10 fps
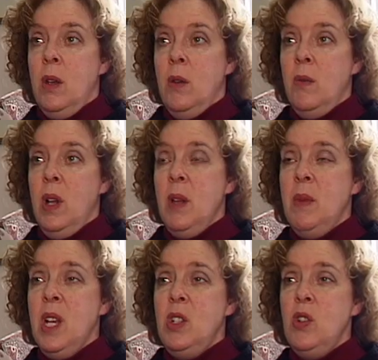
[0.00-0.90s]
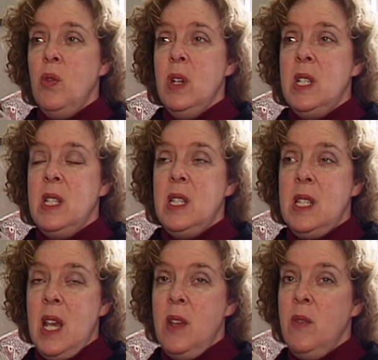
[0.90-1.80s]
Well, I'm not sure it's
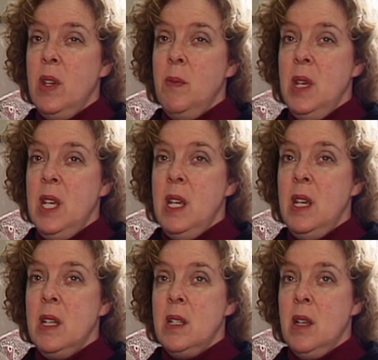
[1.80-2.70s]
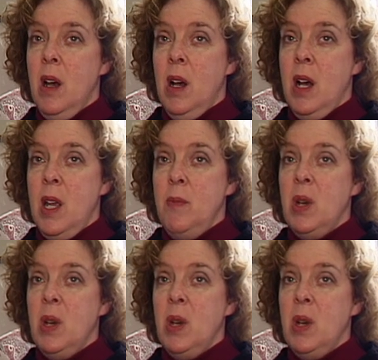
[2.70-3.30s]
saving me time,